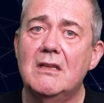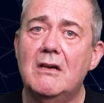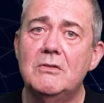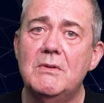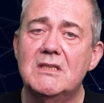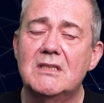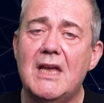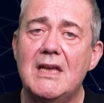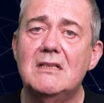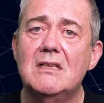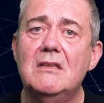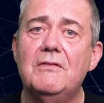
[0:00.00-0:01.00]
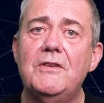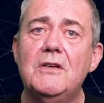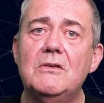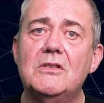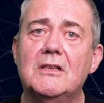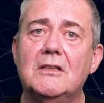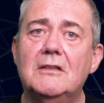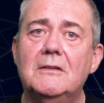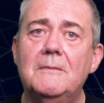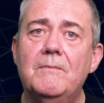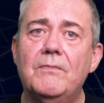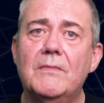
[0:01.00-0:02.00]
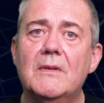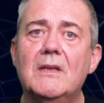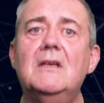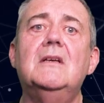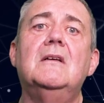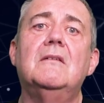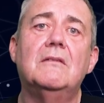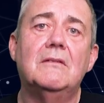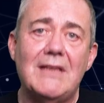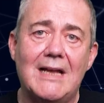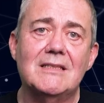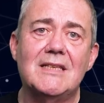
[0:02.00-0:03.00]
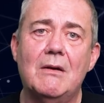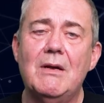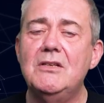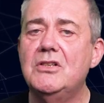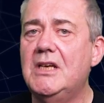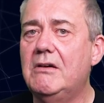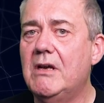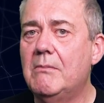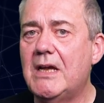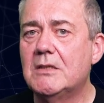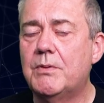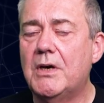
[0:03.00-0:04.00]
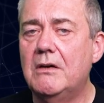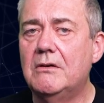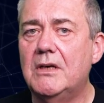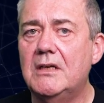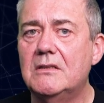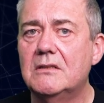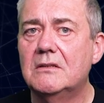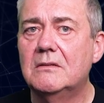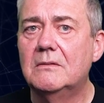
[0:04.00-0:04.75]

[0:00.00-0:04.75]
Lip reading: those mistakes in the future. That's how engineering makes progress,